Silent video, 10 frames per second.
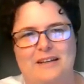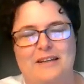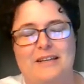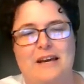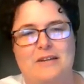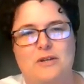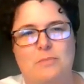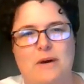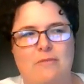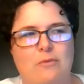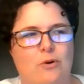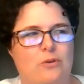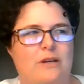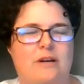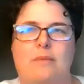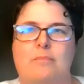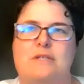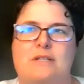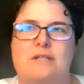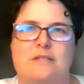Yeah, so my role
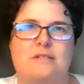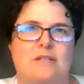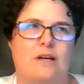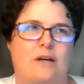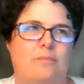encompasses